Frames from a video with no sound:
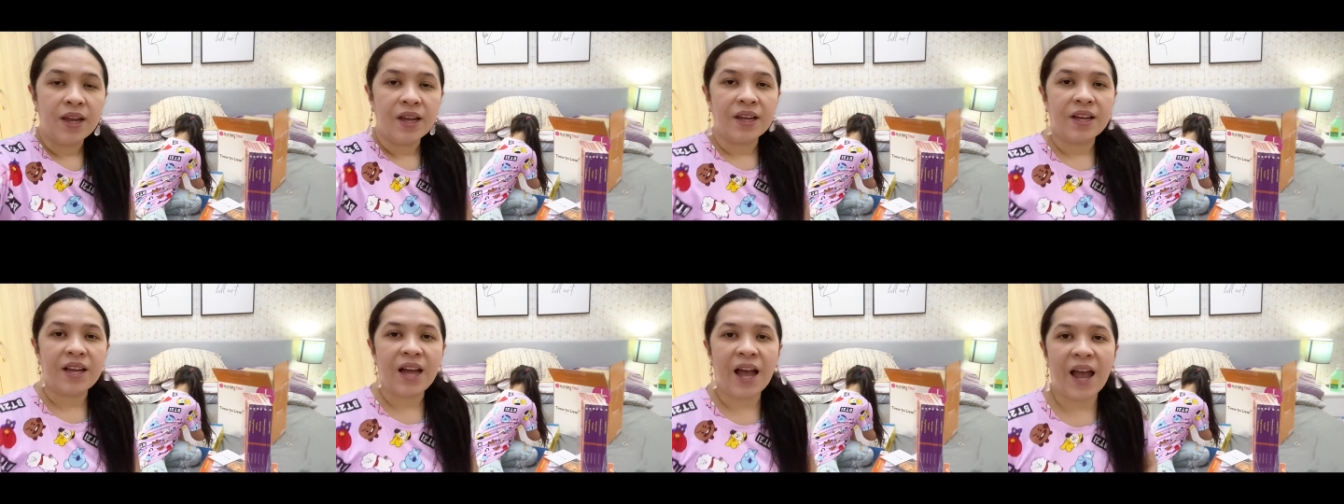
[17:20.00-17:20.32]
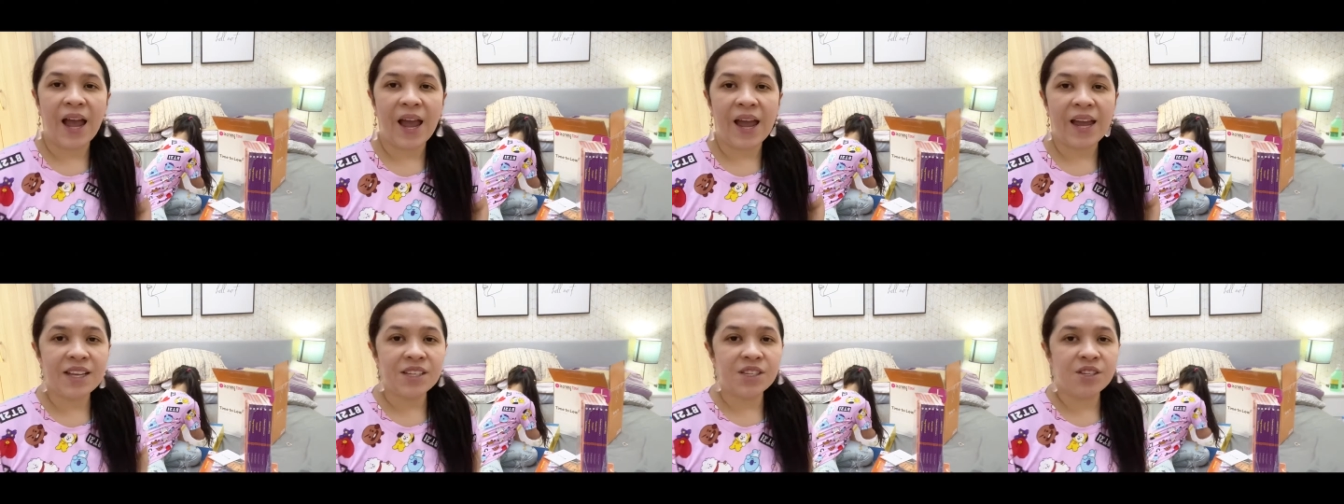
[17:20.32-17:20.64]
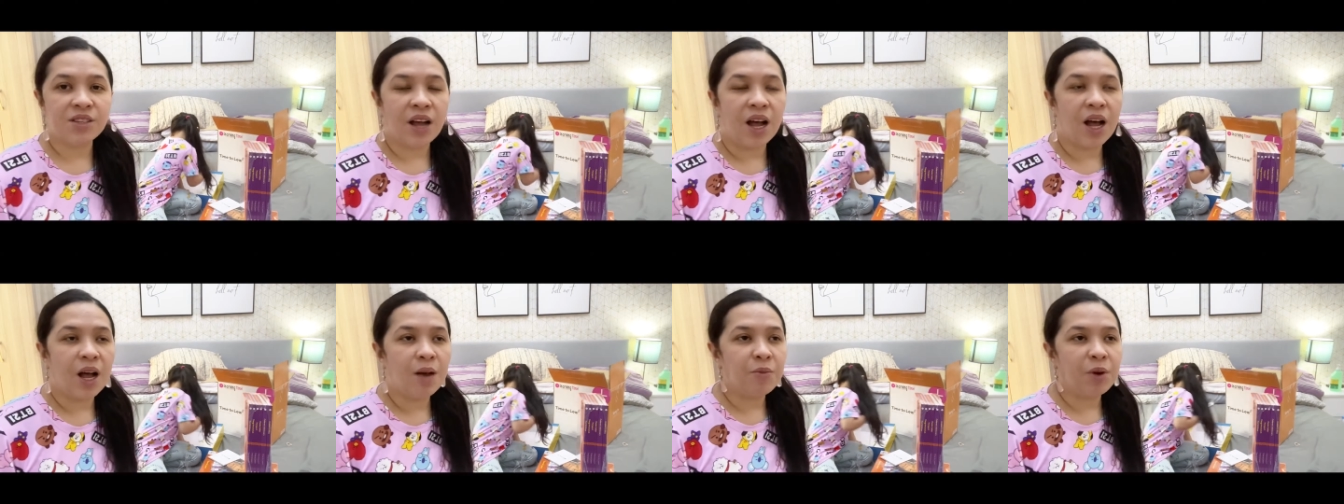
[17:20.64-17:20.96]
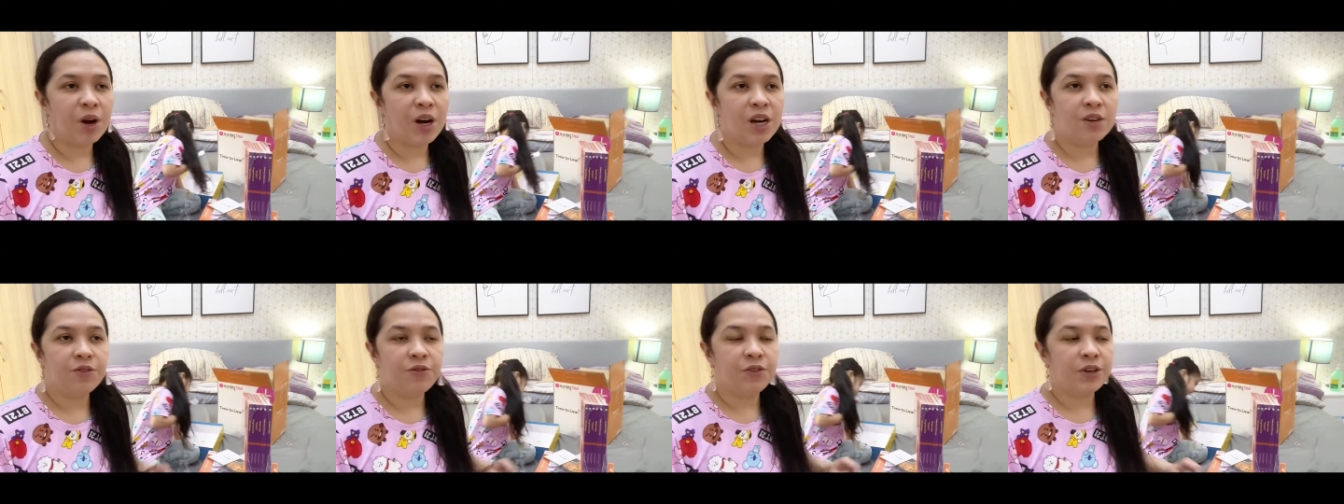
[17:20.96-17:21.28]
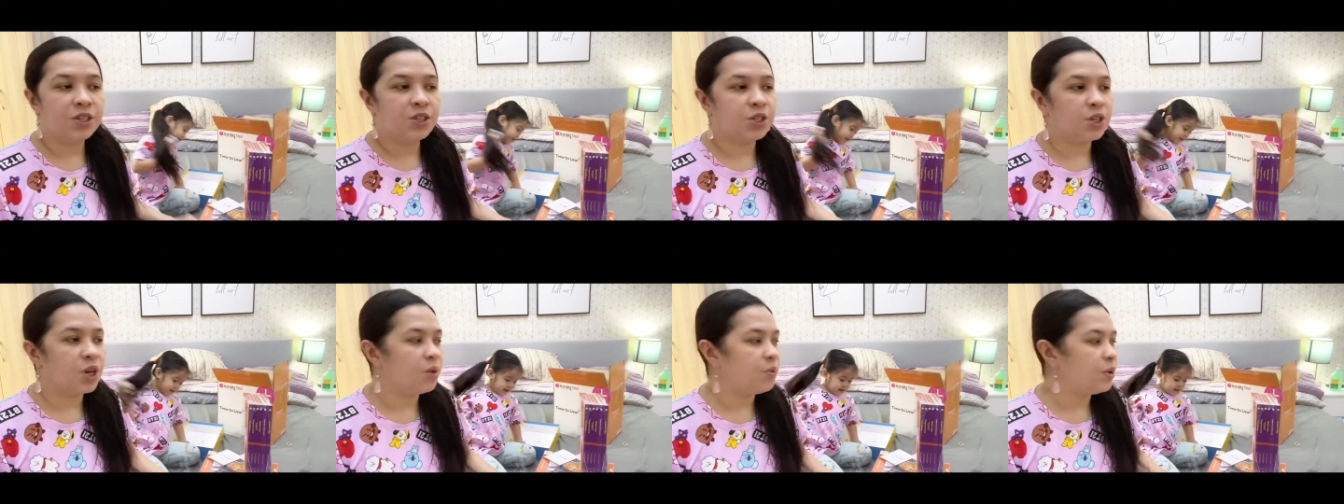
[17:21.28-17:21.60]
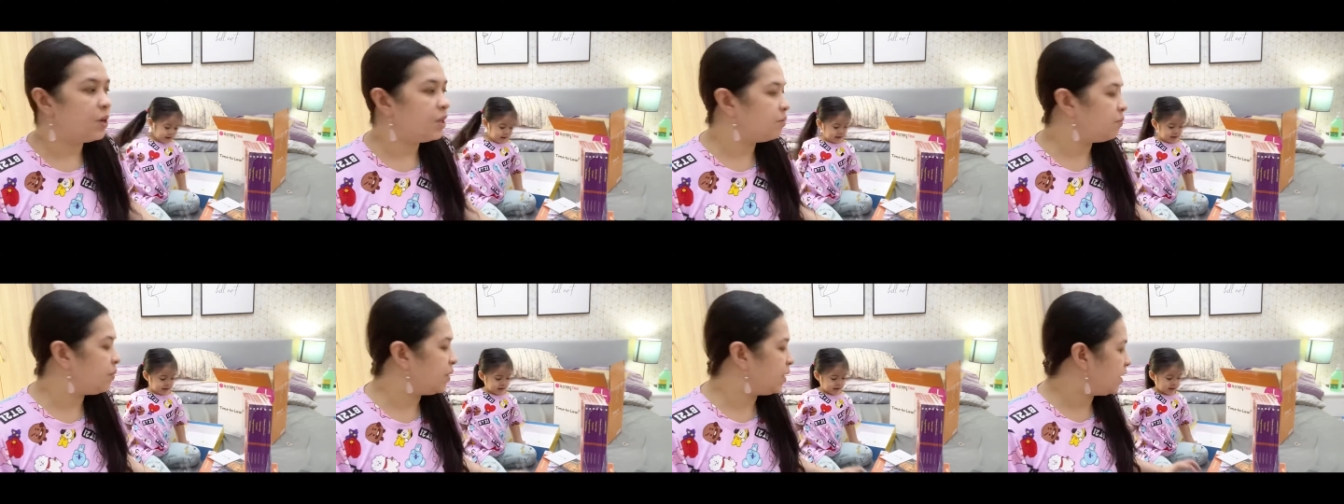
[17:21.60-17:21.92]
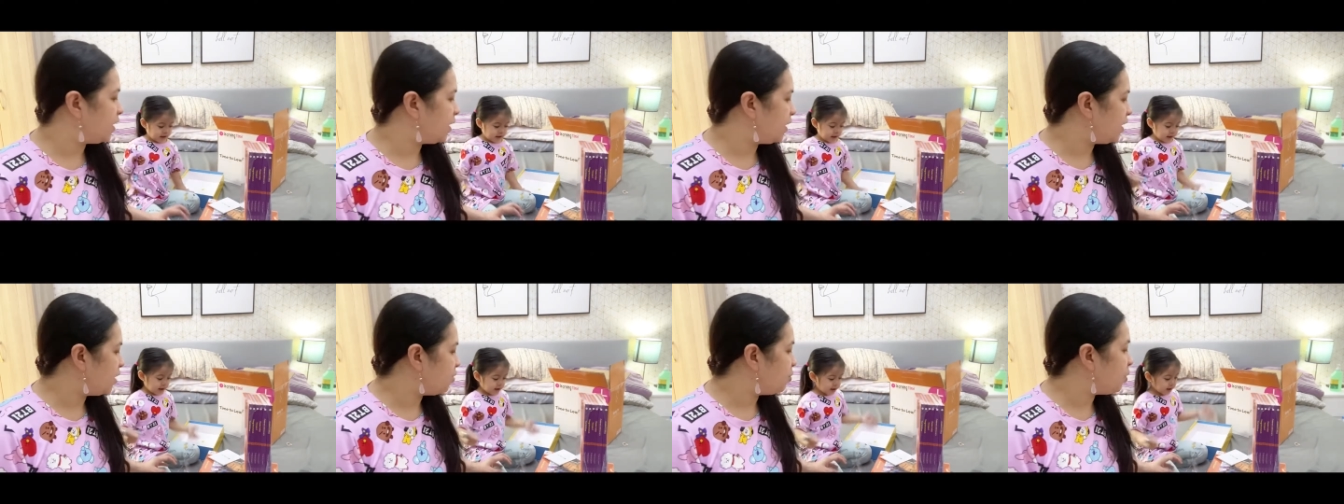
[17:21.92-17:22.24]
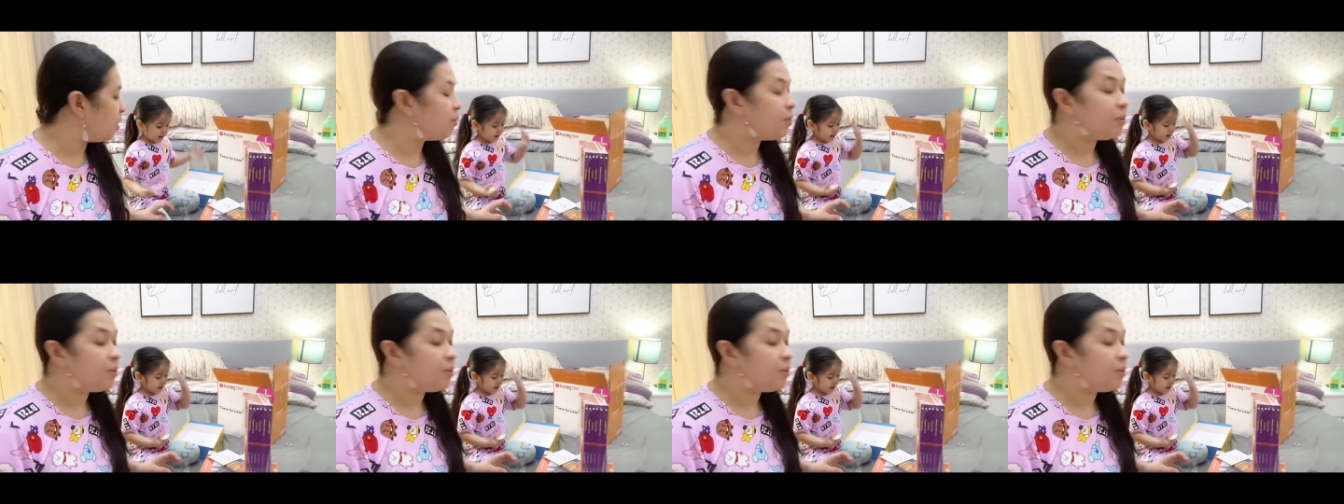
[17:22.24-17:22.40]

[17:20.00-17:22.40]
guys, our video will be